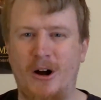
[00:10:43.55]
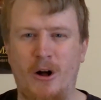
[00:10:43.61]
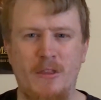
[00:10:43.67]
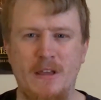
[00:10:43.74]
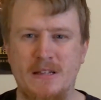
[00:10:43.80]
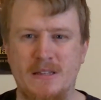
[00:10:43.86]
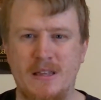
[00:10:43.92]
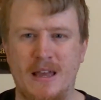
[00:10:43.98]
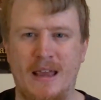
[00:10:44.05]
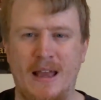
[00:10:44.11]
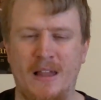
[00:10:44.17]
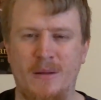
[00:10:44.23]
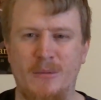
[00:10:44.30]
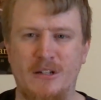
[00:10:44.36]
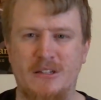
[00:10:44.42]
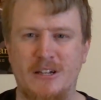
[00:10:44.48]
all these like
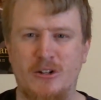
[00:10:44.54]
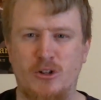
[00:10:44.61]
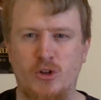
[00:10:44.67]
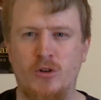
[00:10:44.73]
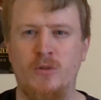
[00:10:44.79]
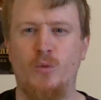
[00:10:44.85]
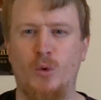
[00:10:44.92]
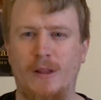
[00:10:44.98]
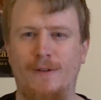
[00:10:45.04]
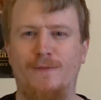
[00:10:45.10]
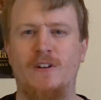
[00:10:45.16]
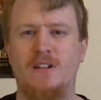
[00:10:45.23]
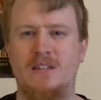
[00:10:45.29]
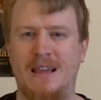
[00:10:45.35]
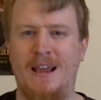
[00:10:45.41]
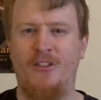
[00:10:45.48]
elements that shouldn't really
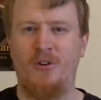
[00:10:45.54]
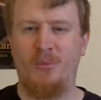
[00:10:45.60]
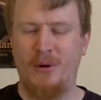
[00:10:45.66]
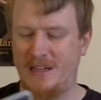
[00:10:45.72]
fit together,